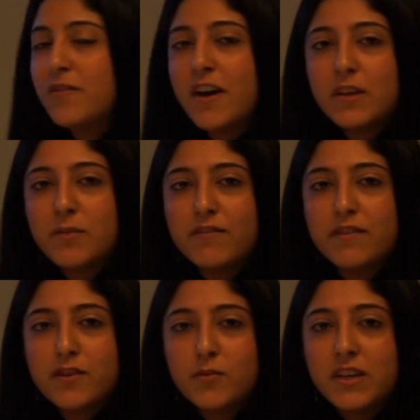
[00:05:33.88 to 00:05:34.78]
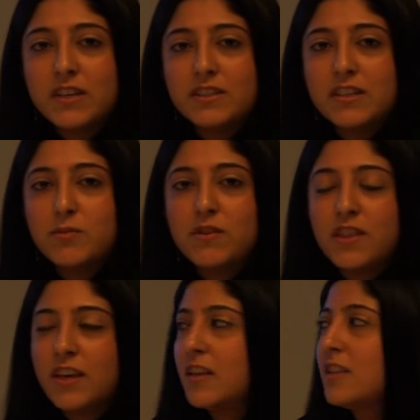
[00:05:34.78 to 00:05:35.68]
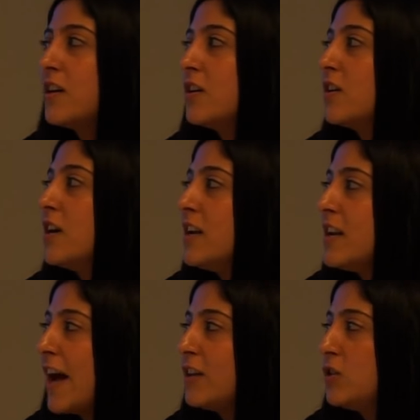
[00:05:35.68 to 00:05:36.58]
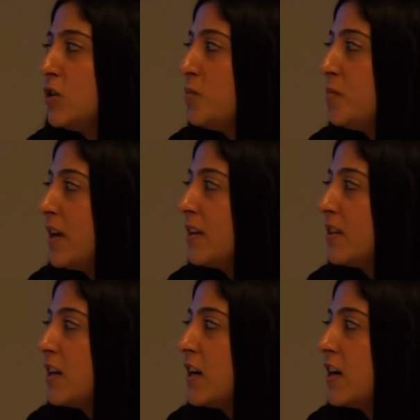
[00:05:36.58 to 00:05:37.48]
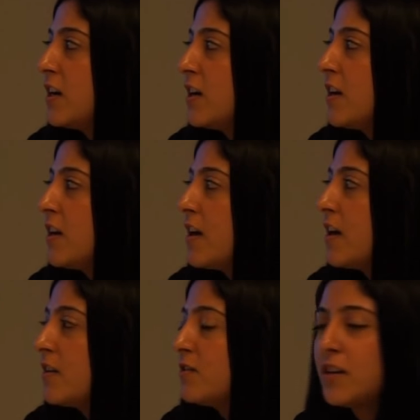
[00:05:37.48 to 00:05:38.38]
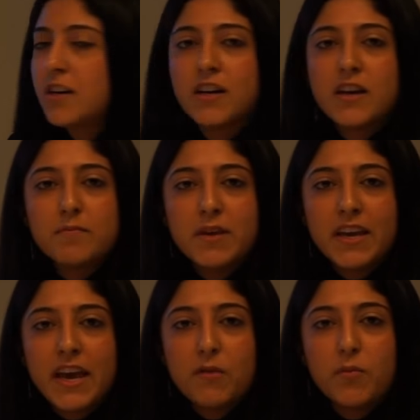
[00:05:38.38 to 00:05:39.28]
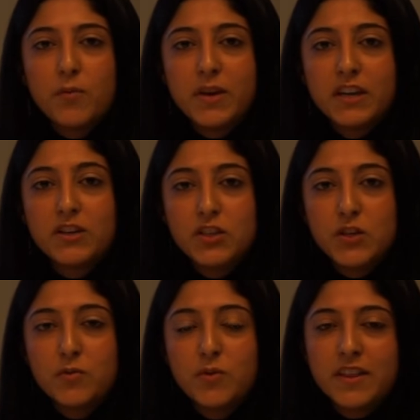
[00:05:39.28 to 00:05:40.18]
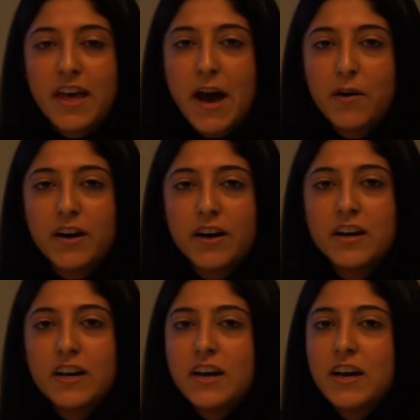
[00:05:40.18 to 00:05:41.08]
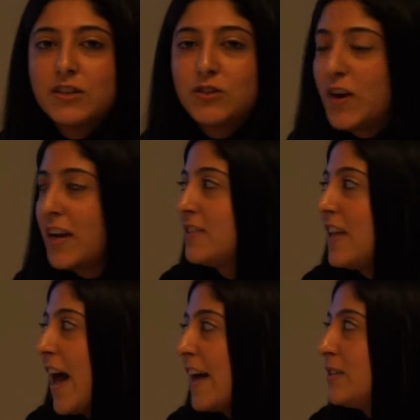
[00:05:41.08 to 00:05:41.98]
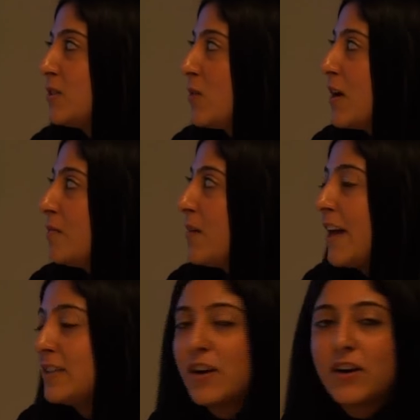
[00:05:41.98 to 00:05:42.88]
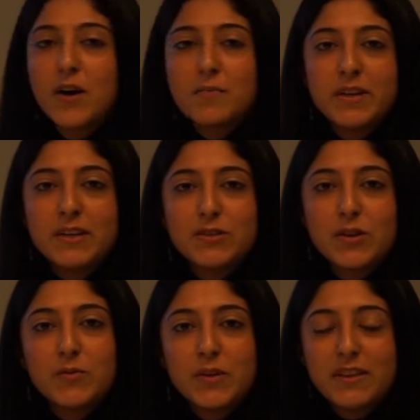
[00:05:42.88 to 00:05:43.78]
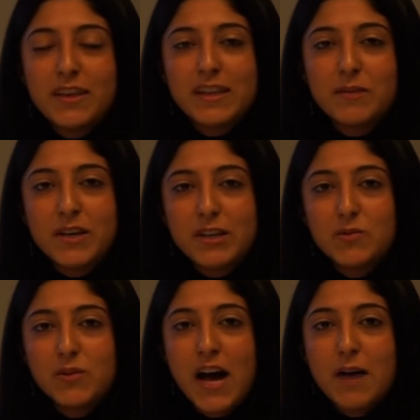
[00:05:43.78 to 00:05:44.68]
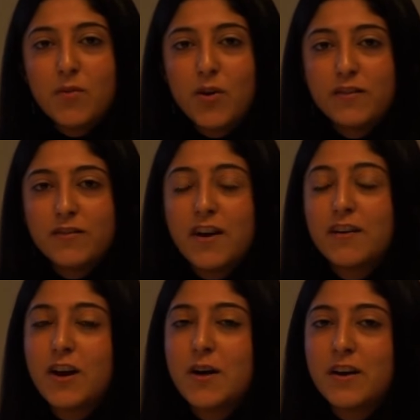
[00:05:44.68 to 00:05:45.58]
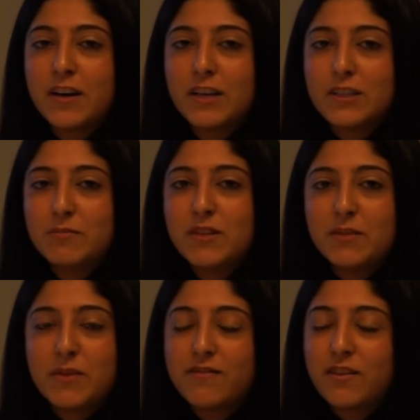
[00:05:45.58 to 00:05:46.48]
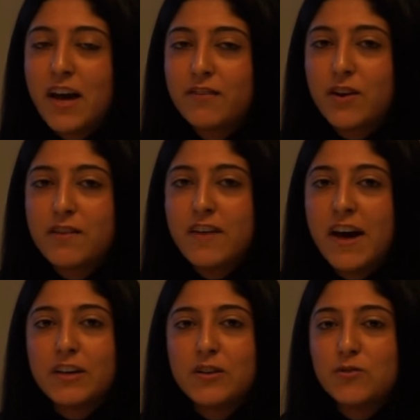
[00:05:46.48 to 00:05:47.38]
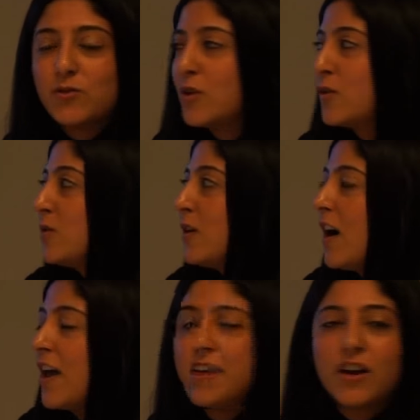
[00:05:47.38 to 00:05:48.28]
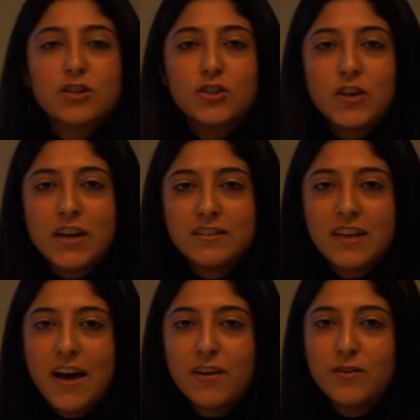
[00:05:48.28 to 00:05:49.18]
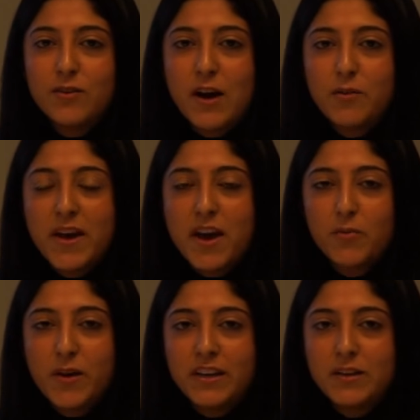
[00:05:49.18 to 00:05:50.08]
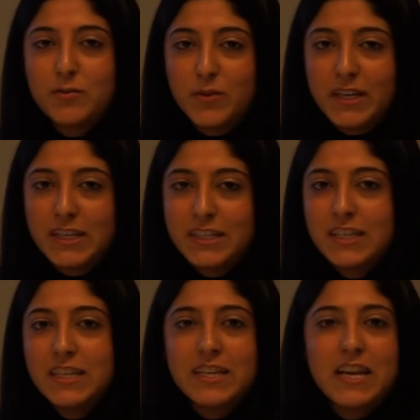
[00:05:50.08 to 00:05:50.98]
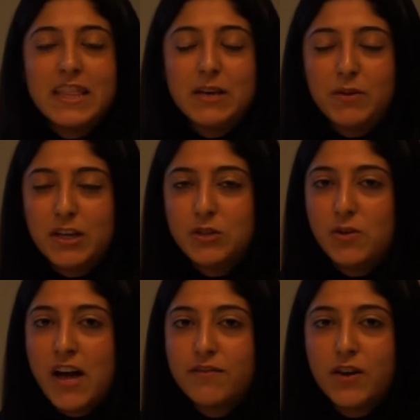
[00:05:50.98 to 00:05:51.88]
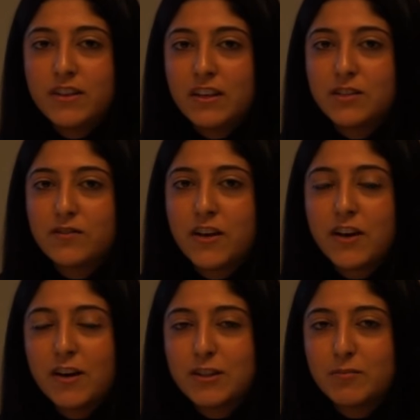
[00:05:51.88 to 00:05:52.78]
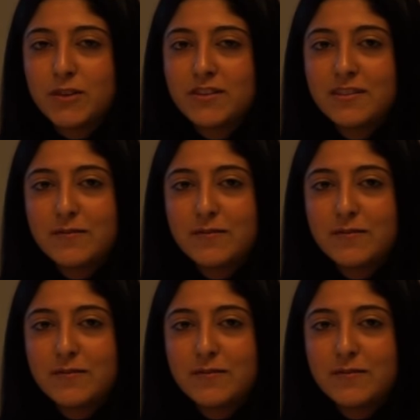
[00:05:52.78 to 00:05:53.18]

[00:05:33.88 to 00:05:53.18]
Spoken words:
we find that we have a few weaknesses, we think that they're not too big to mitigate what we can do with our strengths as our company. So we think that we can do a lot more for our customers, and we have a lot of great value. So I think our strengths outweigh our weaknesses, and I think we can do a lot of great things for our customers.